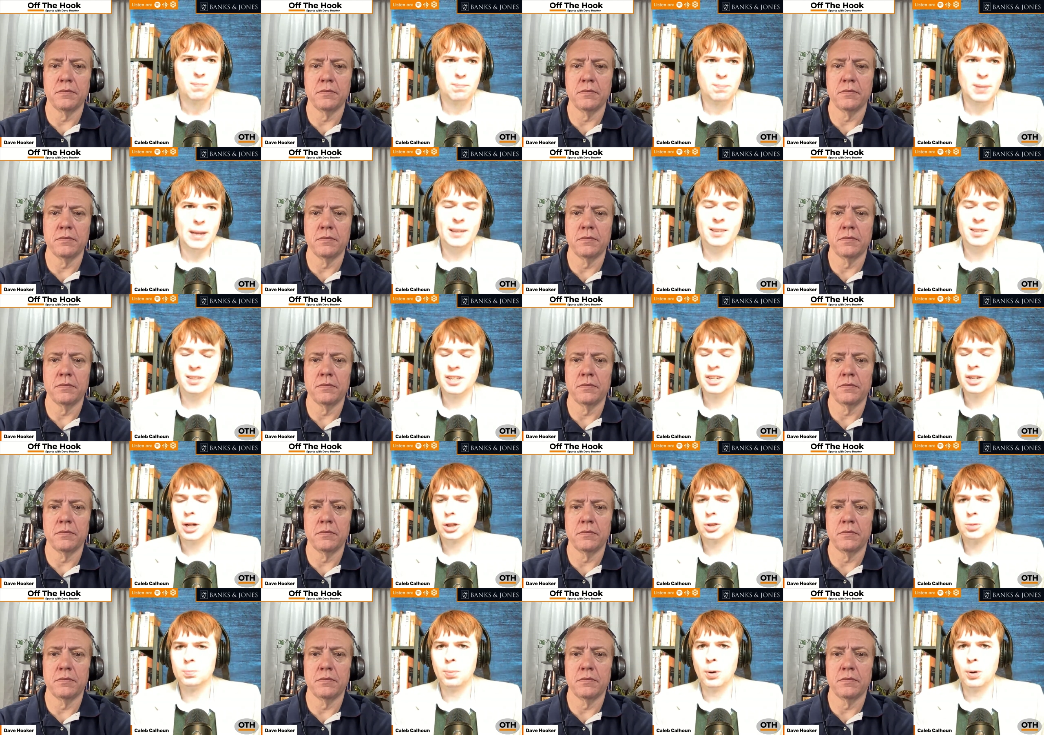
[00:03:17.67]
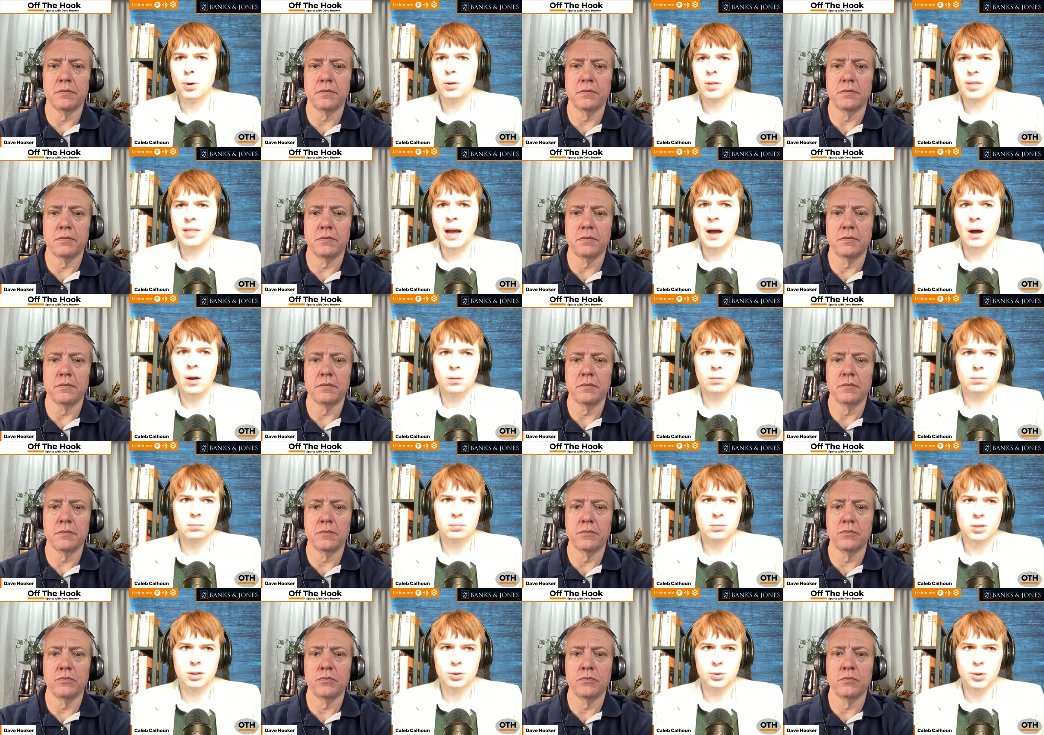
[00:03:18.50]
Speaker 1: basically nudged both out
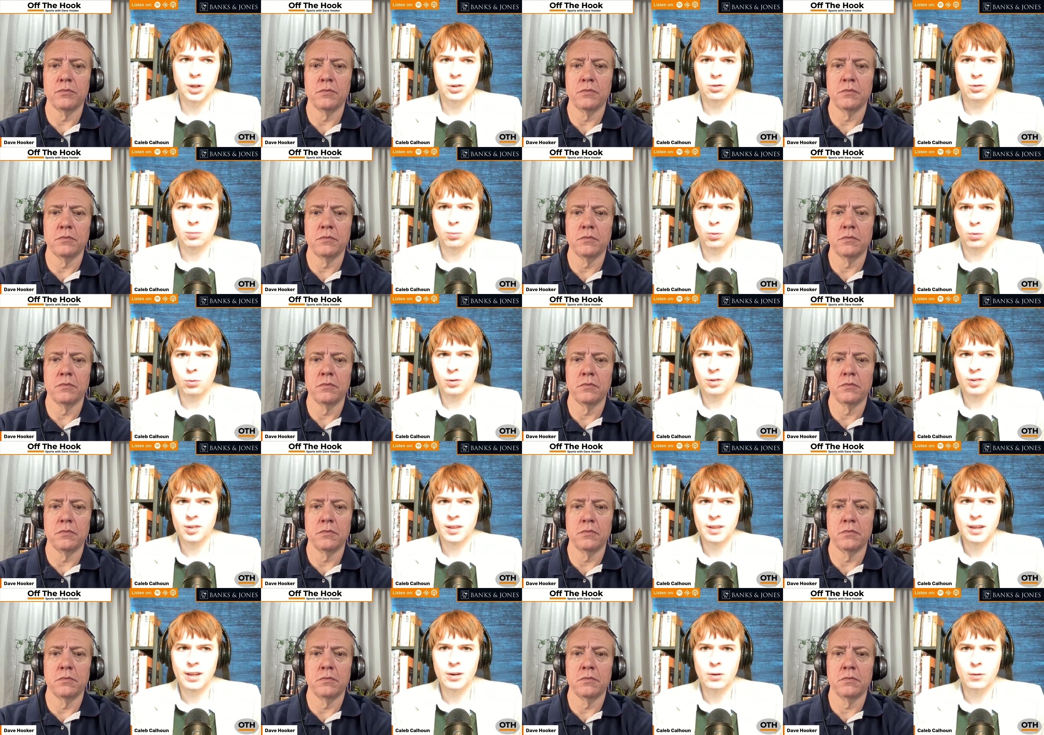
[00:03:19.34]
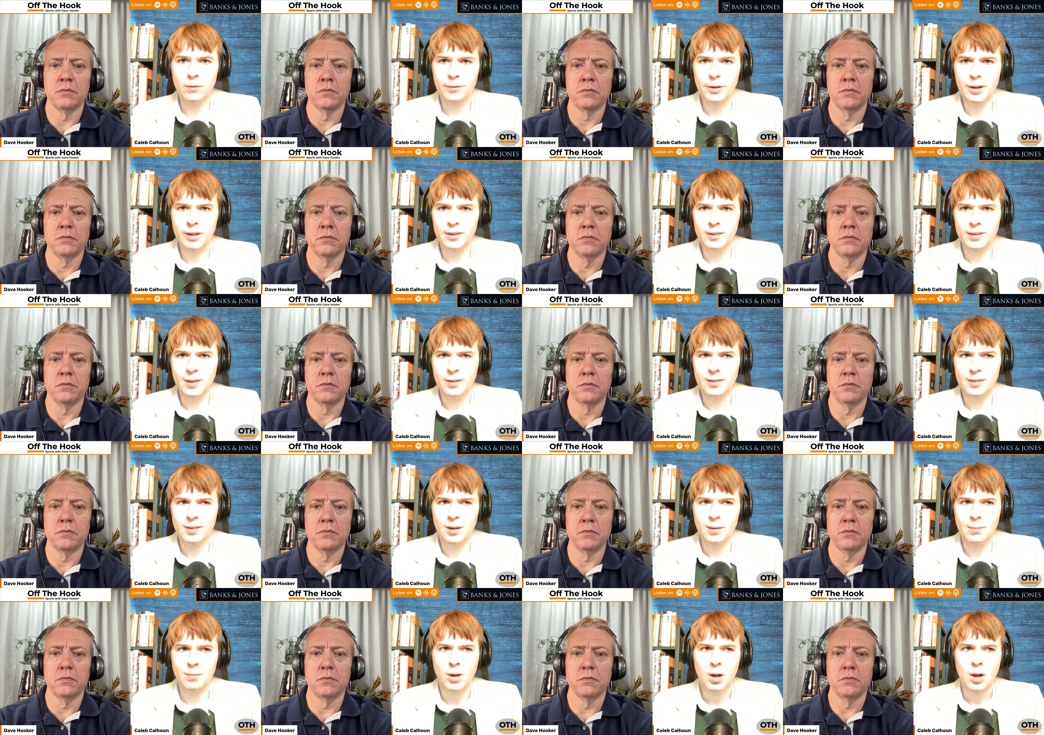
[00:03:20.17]
to the transfer portal, said they don't fit his
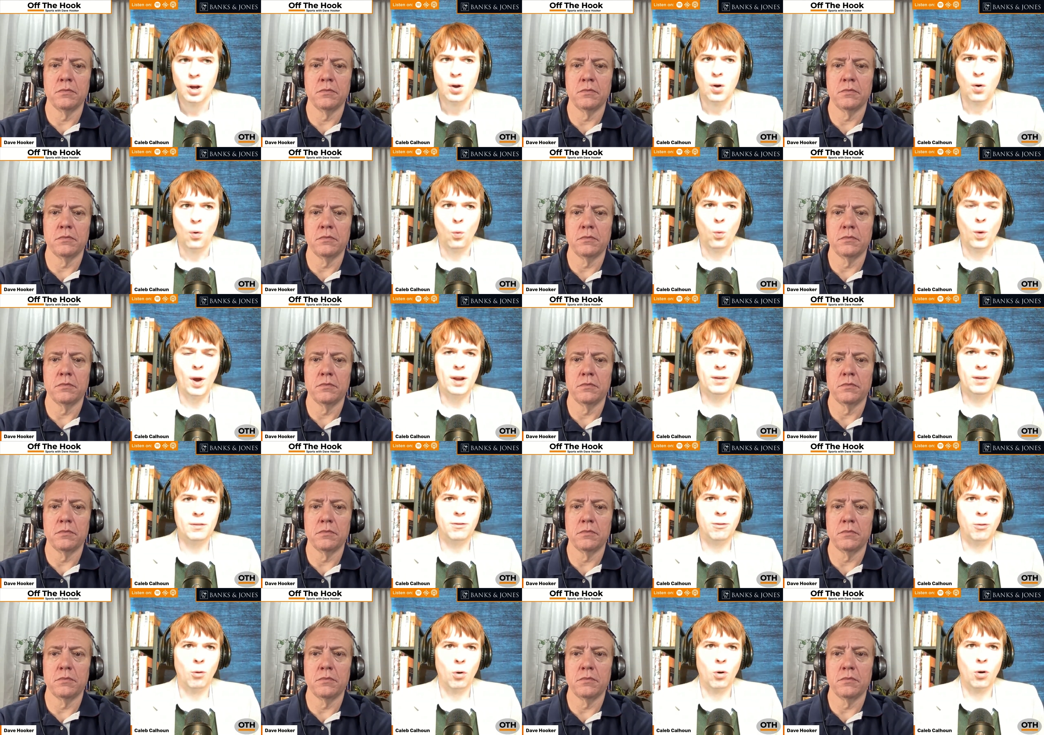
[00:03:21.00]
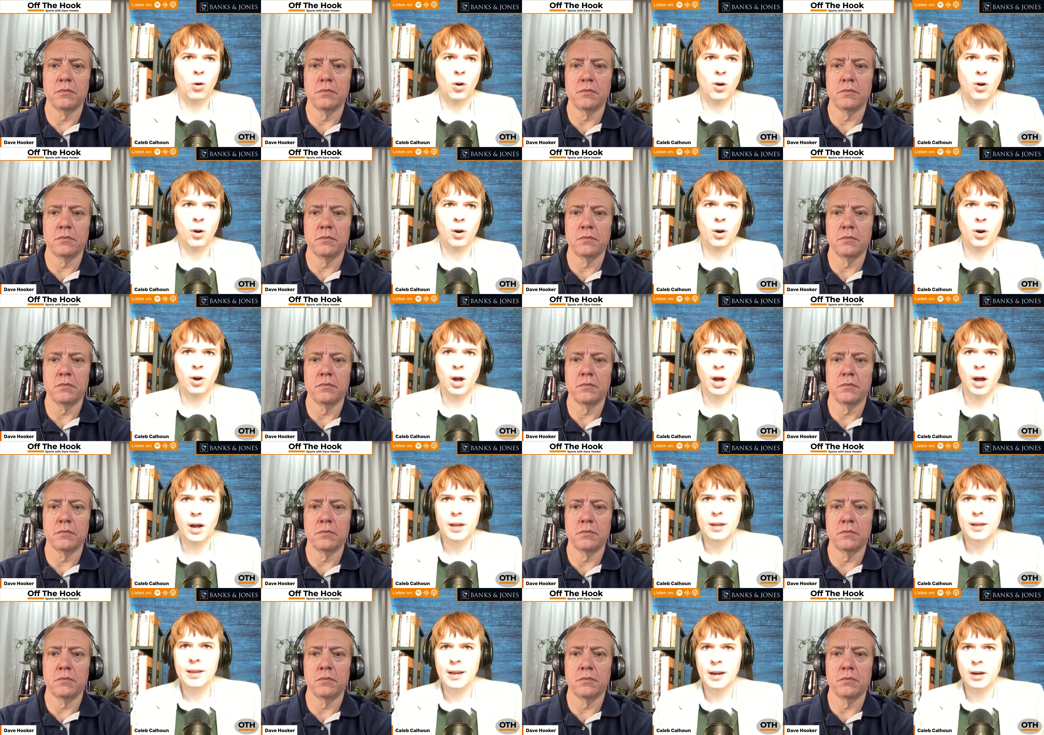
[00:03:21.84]
system, went for
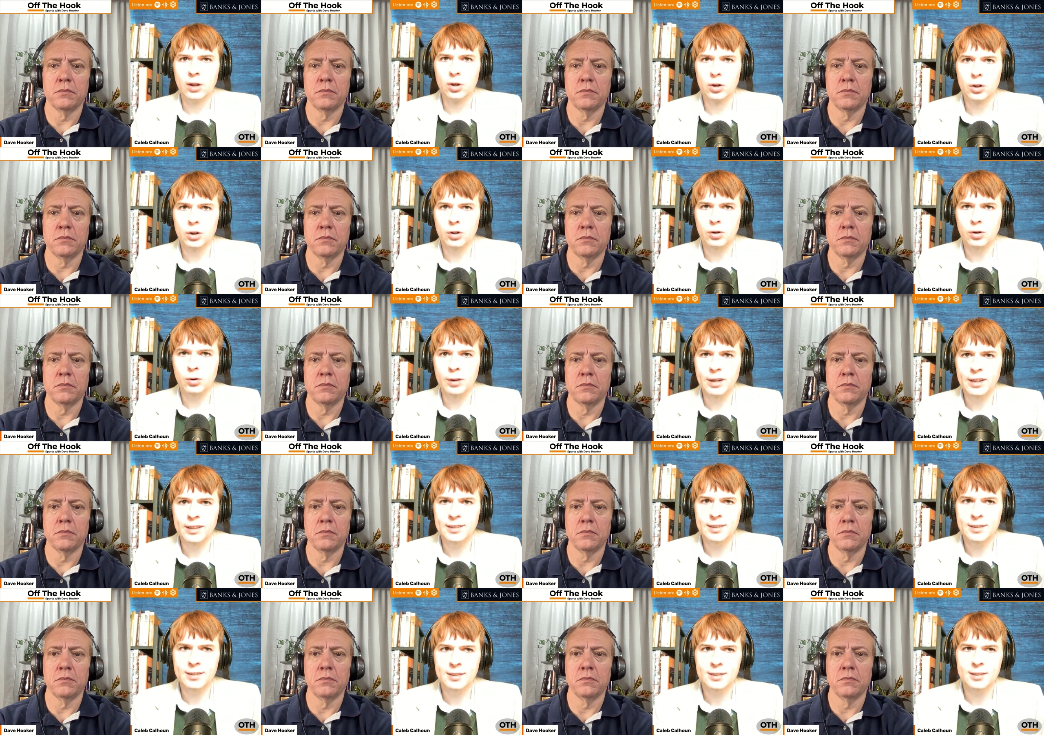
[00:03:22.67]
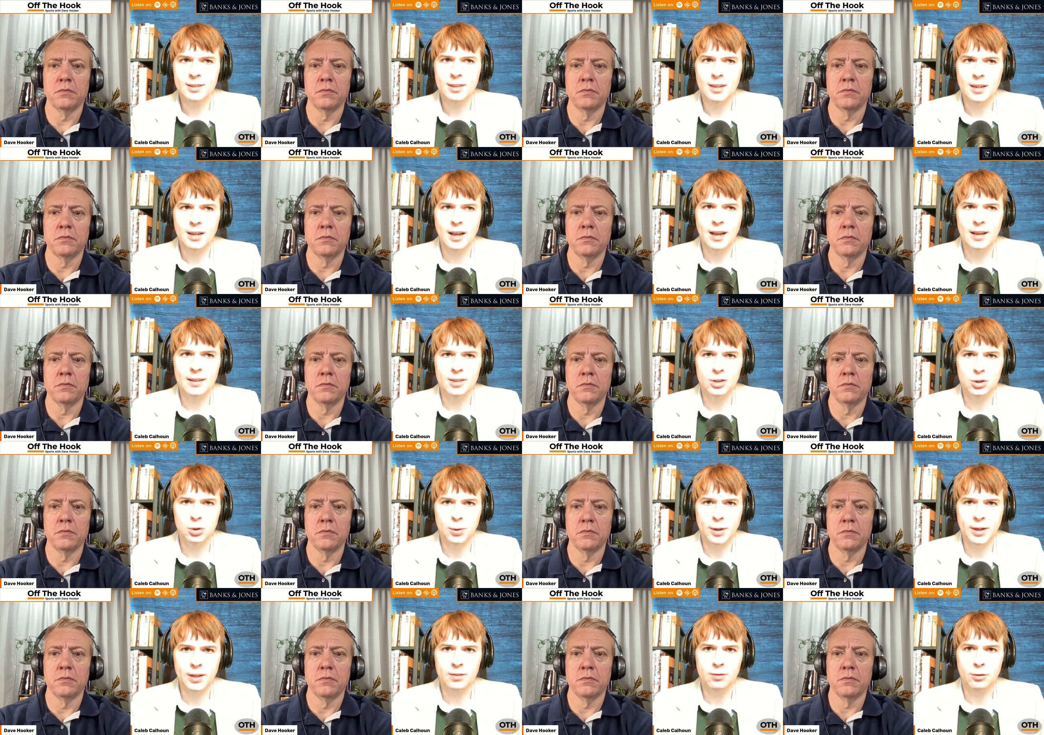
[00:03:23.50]
Keller Crist as a
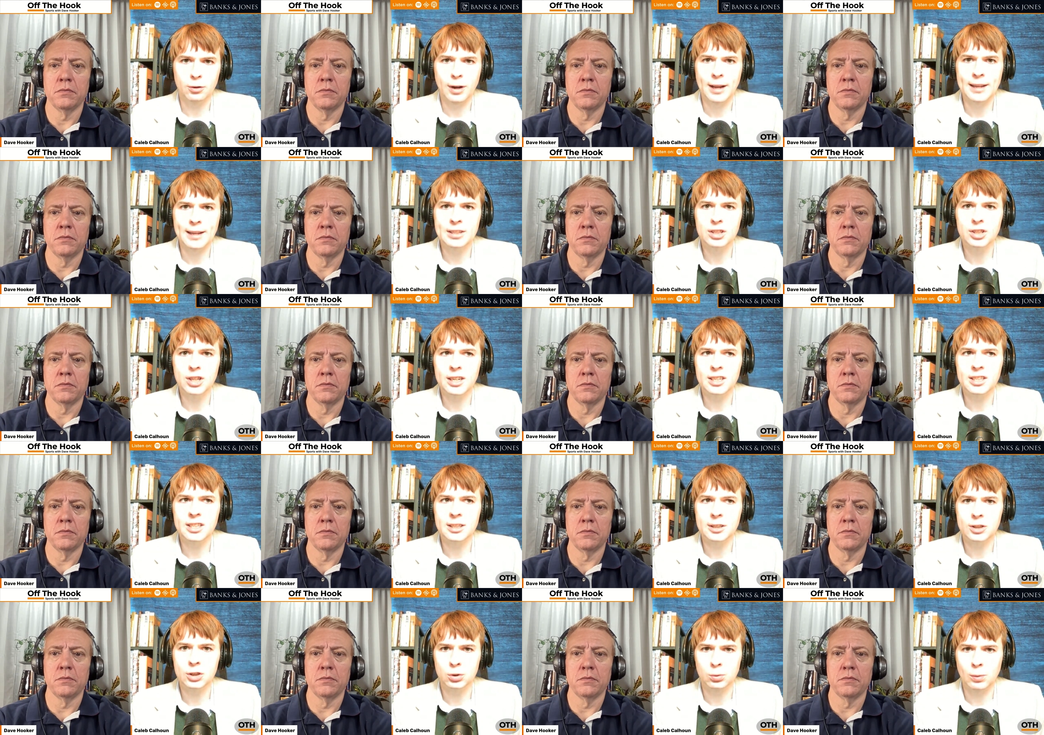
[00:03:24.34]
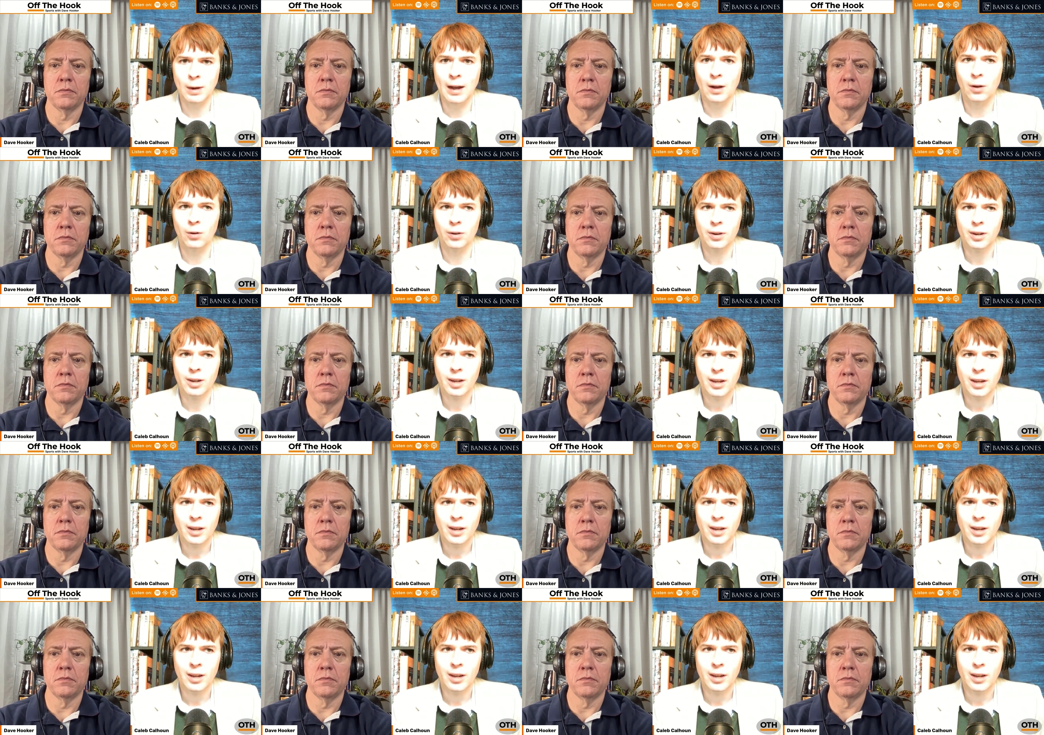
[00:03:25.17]
transfer and JT Shrout,